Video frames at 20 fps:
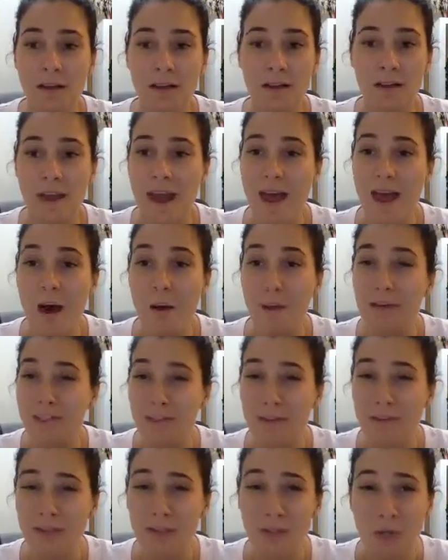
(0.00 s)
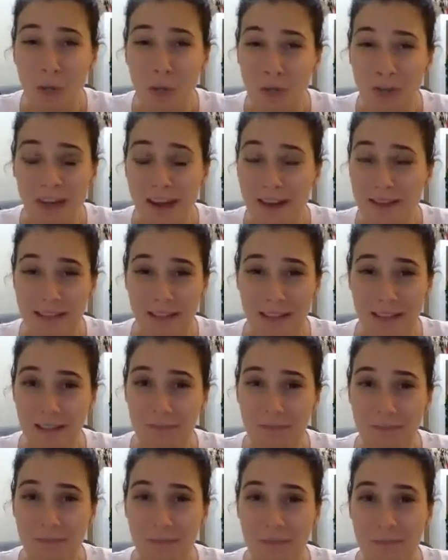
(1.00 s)
Now it's over 2,000.
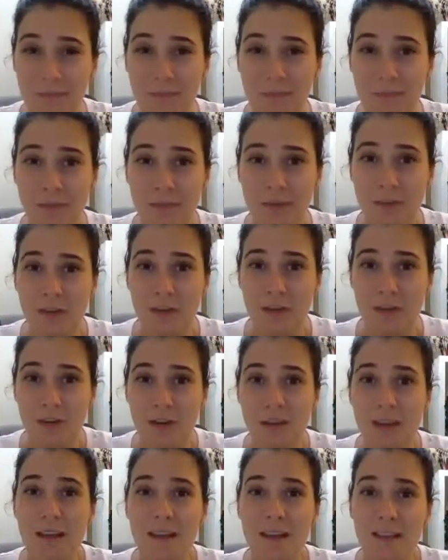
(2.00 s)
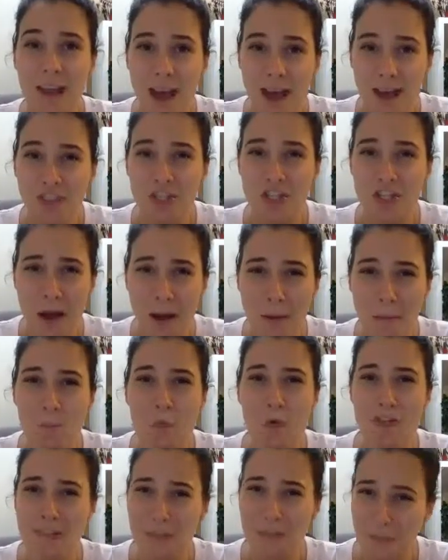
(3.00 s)
You know, like that jump,
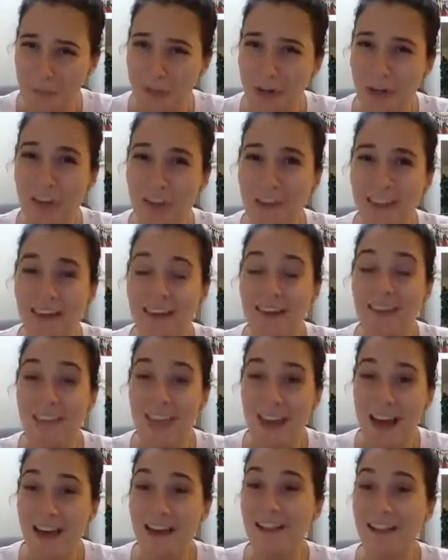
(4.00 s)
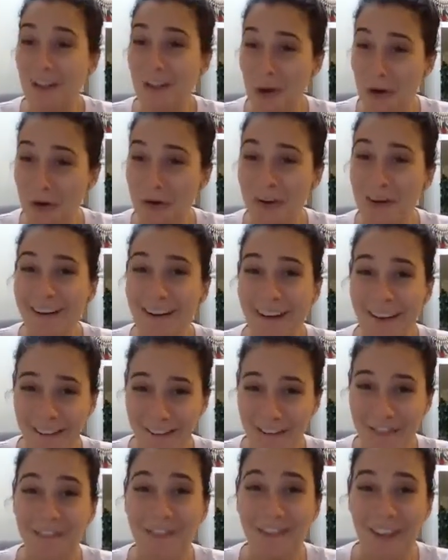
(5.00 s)
was it worth it? That alone,
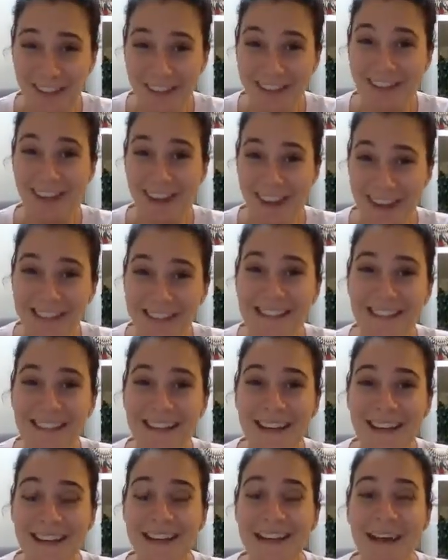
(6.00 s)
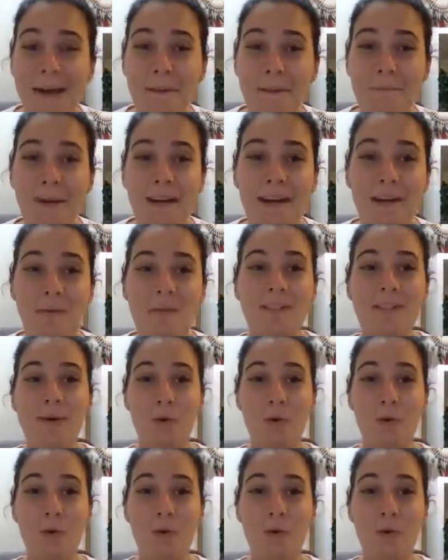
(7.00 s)
fuck yes. But it was